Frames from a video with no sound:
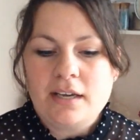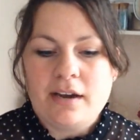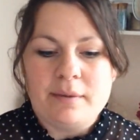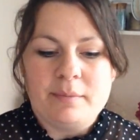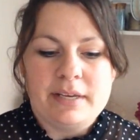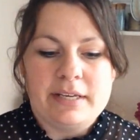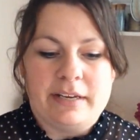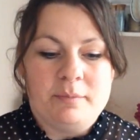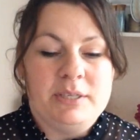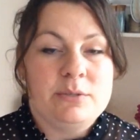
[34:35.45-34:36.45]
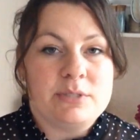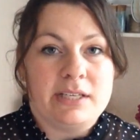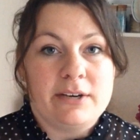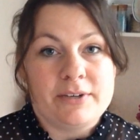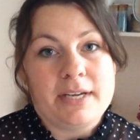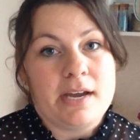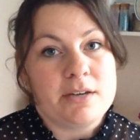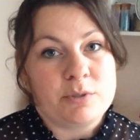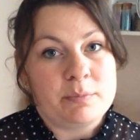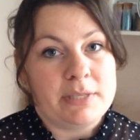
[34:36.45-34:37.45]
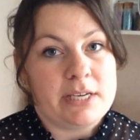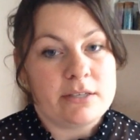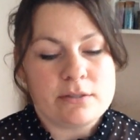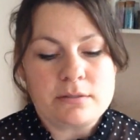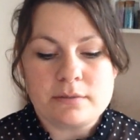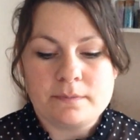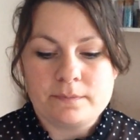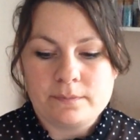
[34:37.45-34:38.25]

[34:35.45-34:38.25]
and I've been using Erin Condren planners